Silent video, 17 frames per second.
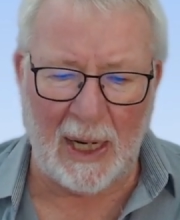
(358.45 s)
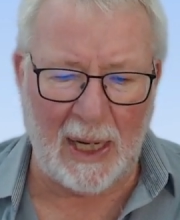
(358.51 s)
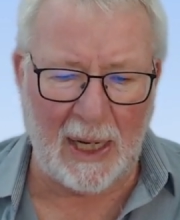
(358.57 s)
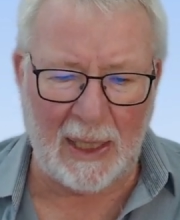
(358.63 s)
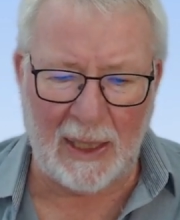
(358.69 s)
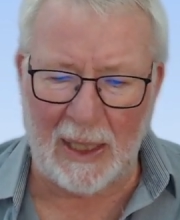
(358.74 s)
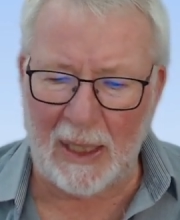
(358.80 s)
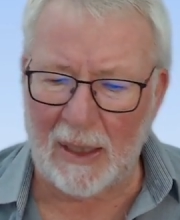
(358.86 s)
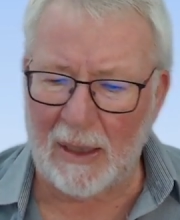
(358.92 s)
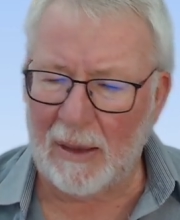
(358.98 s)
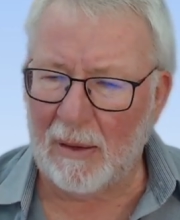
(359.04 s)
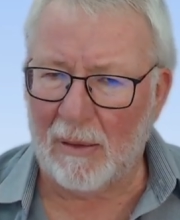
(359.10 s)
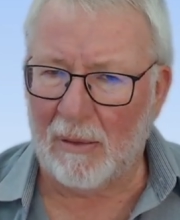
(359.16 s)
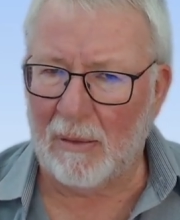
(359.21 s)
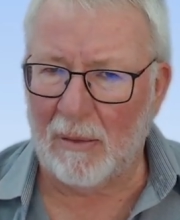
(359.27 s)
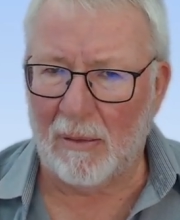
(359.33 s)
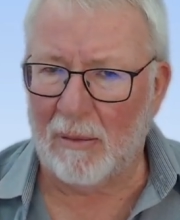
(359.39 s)
And then
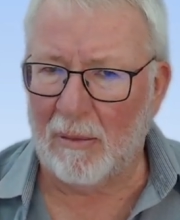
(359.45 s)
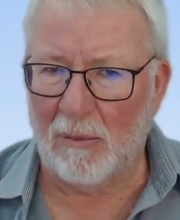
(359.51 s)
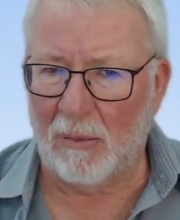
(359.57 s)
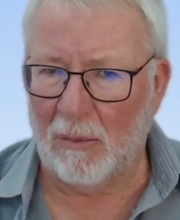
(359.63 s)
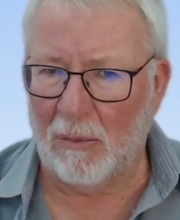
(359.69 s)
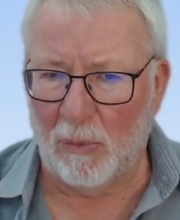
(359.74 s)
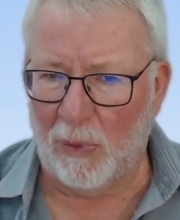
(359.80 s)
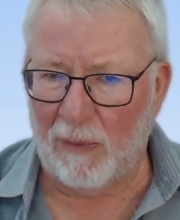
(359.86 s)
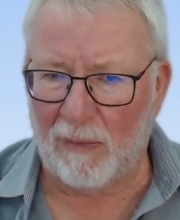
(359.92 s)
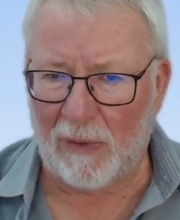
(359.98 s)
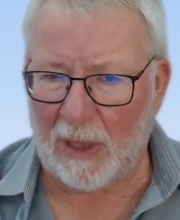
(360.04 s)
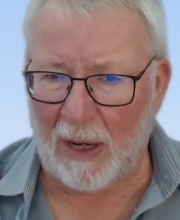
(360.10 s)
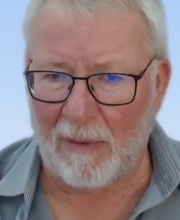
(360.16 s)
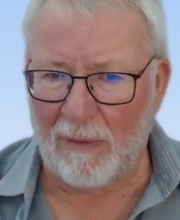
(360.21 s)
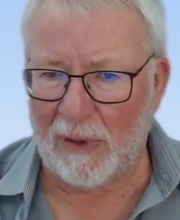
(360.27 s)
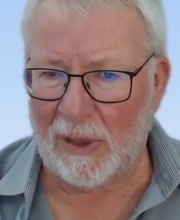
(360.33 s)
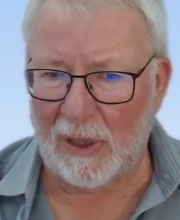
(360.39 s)
we've
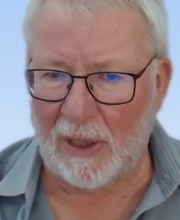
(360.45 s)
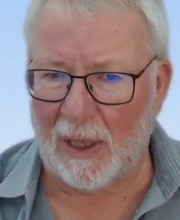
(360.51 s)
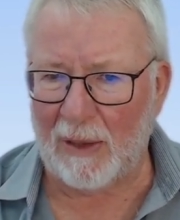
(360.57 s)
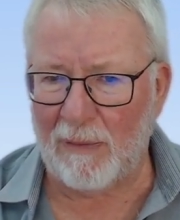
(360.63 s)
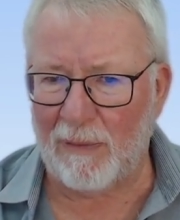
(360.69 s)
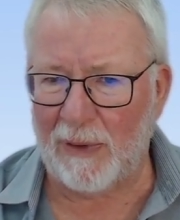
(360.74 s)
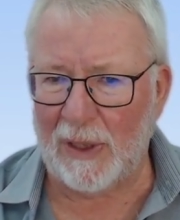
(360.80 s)
covered unfair